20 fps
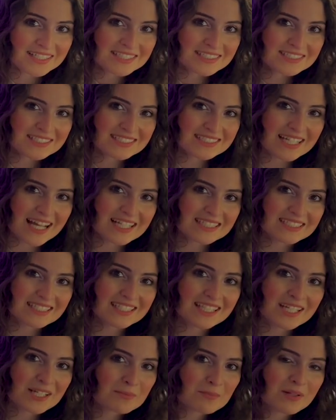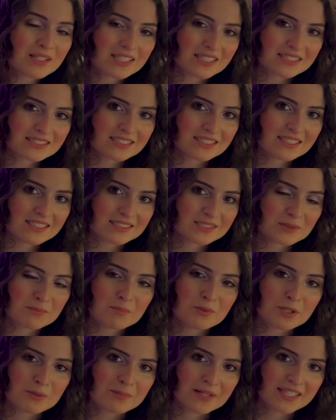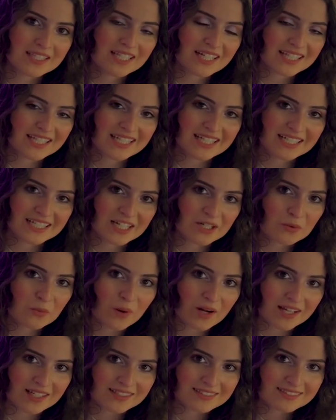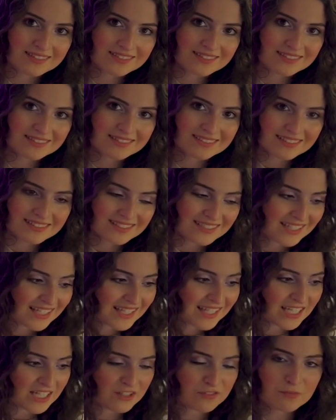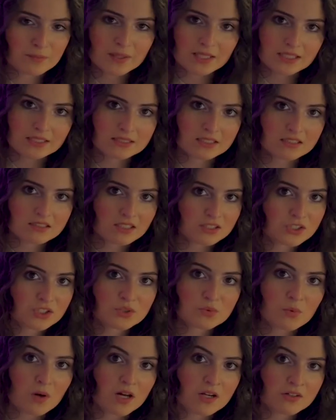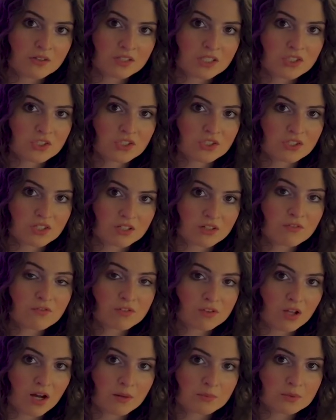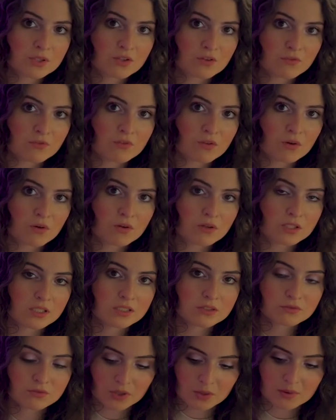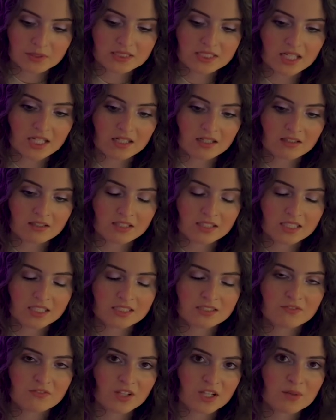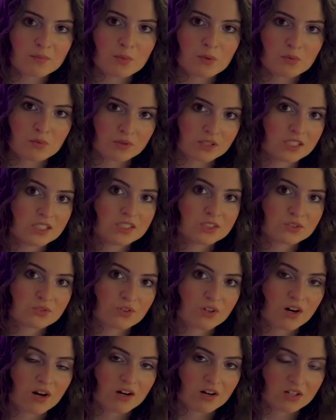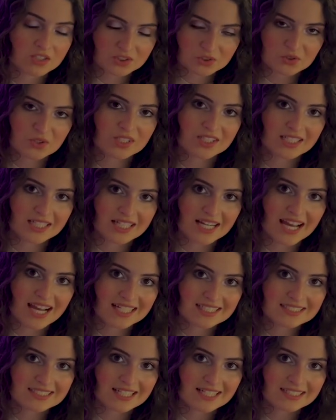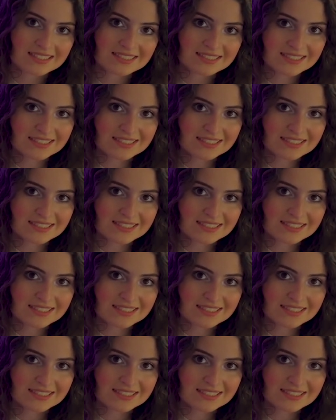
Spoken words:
She's acting like Melissa is a mermaid that can't get wet. Like if Melissa touches water, then she's gonna flop to the floor, grow a tail, and then develop a really strong Australian accent.